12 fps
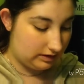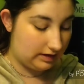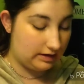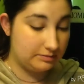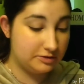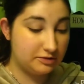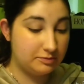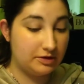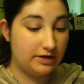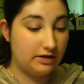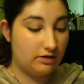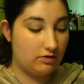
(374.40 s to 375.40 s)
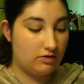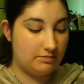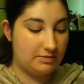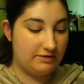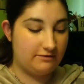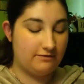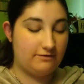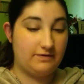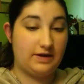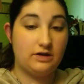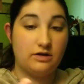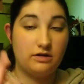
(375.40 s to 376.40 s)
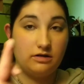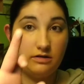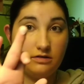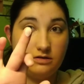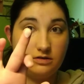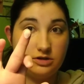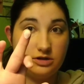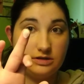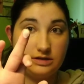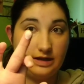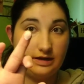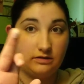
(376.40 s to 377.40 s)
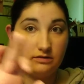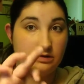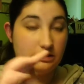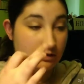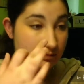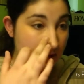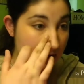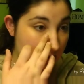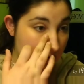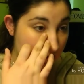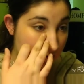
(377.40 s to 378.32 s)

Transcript: And I'm just putting it on my finger, just like a little bit.